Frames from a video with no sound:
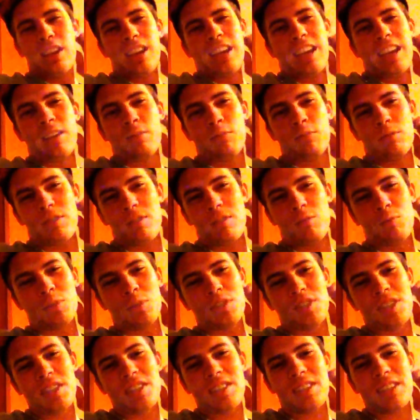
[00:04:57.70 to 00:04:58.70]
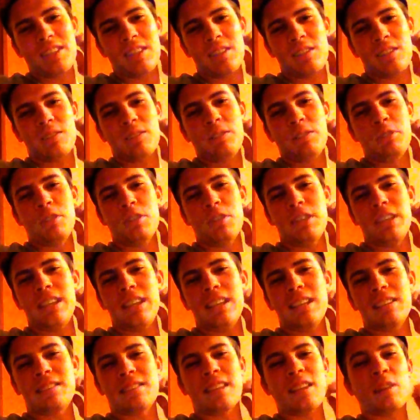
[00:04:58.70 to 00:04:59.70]
And resistance literally
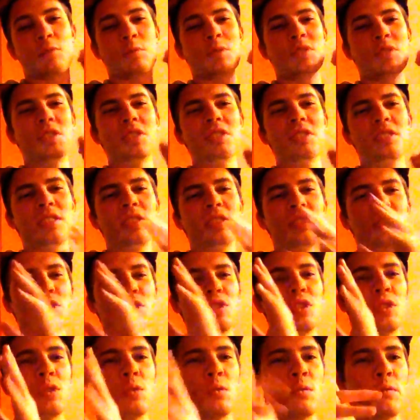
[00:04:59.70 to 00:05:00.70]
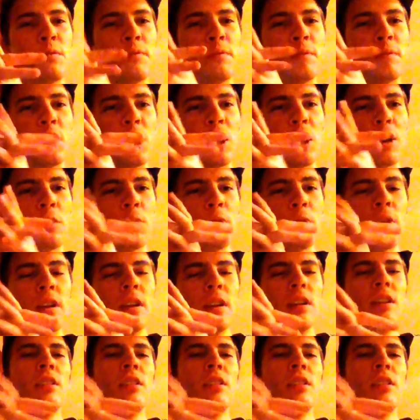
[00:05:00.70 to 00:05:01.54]
is like resistance to flow.